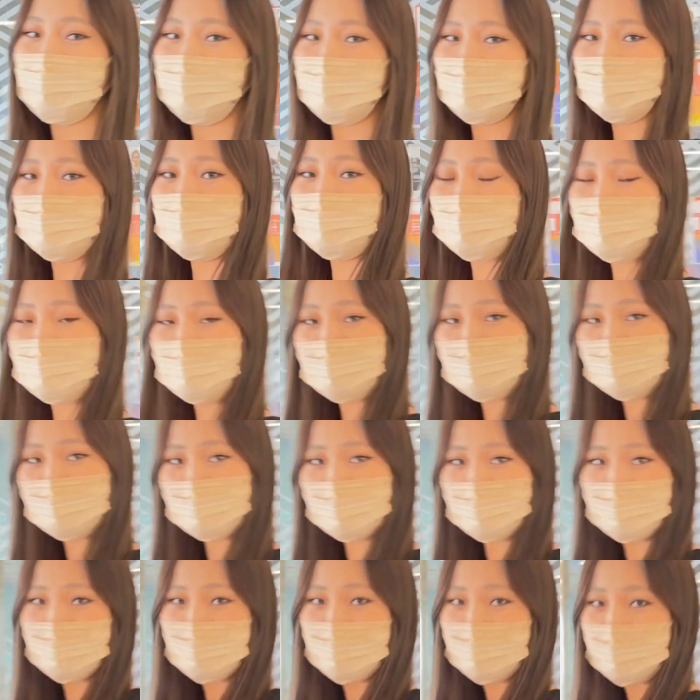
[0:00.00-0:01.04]
What is the
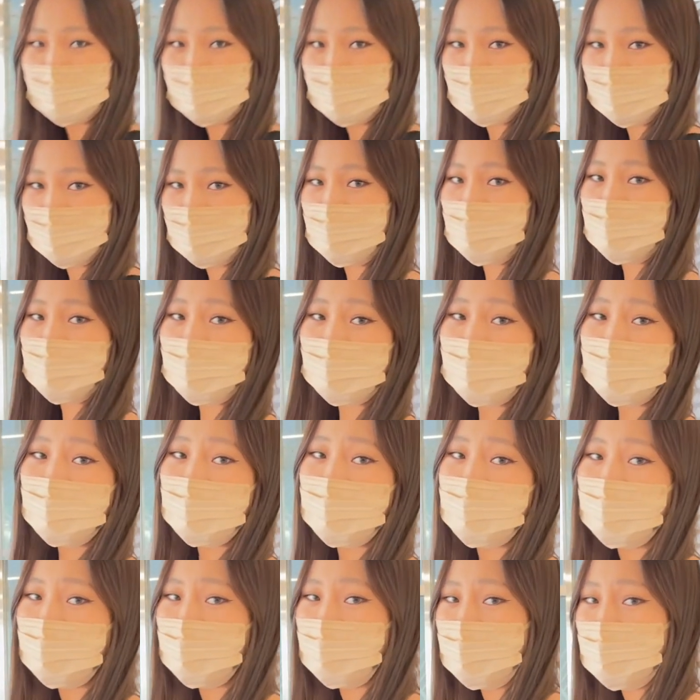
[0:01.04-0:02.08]
benefit of entering
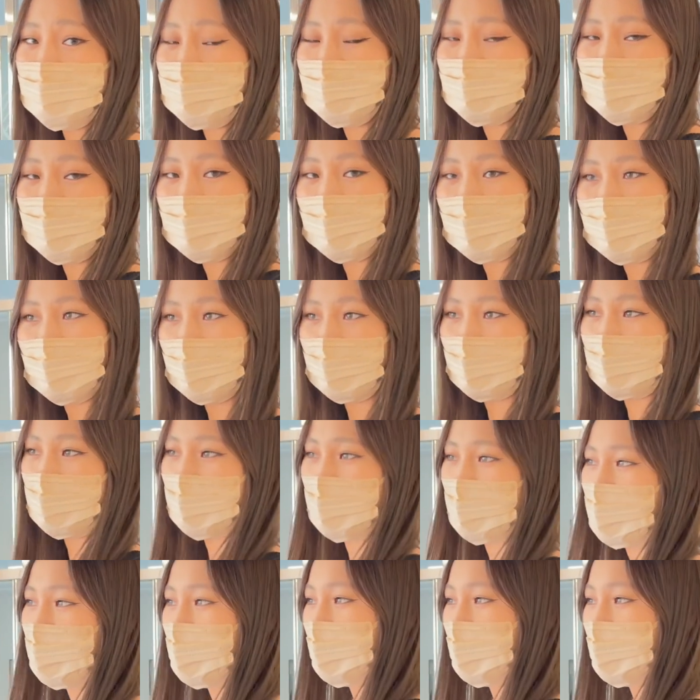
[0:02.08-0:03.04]
an American